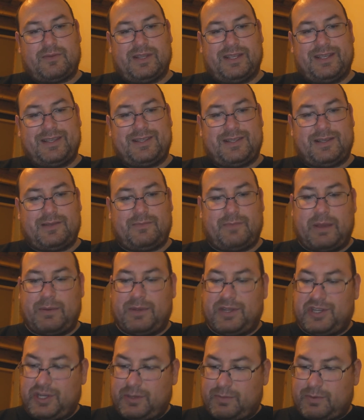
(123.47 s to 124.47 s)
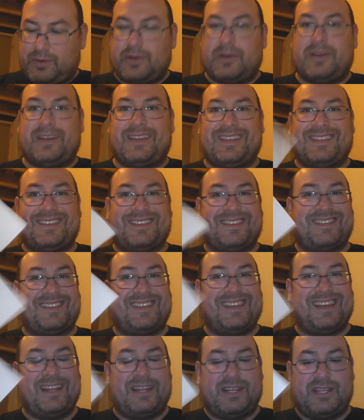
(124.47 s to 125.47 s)
Released it, maybe cheaper. This is
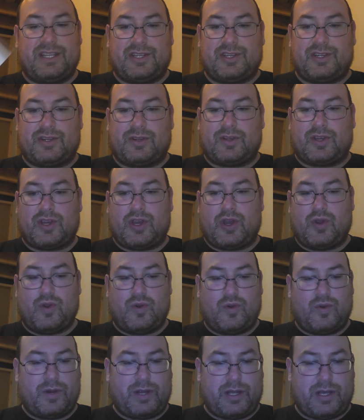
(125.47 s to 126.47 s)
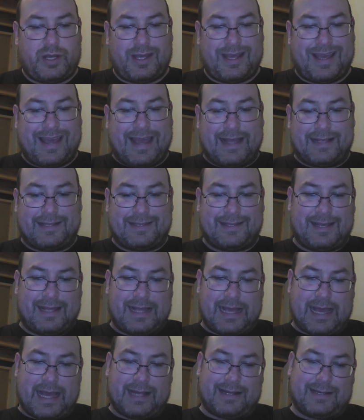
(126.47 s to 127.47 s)
the digital code. You can't see
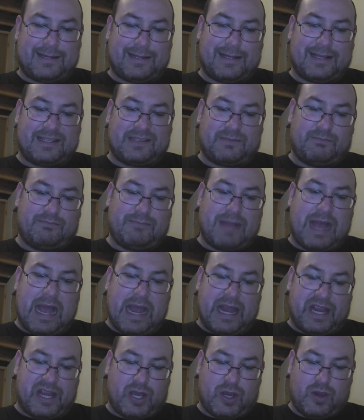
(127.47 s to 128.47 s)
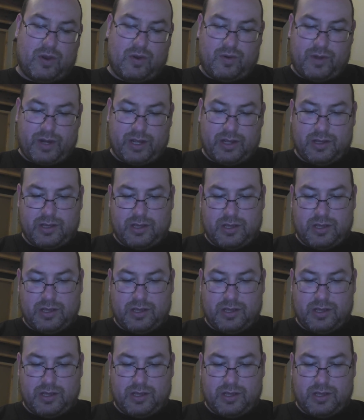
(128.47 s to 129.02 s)
that. That's my code.